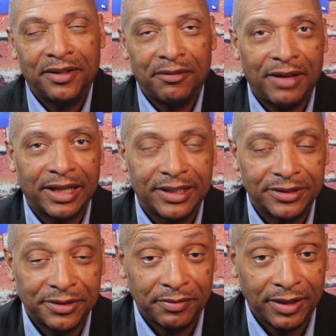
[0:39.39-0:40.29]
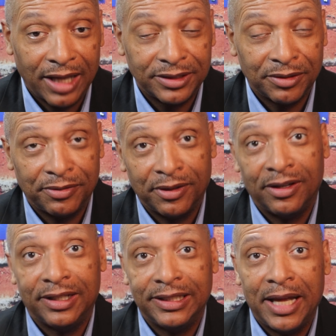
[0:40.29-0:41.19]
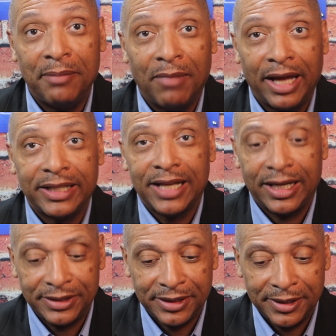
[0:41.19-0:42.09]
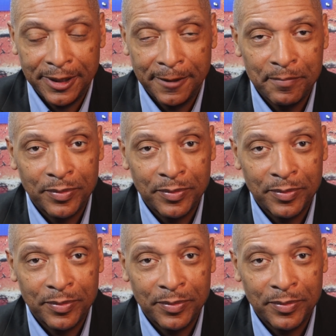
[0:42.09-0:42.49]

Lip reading: the fact there's a philosopher named Mike Tyson,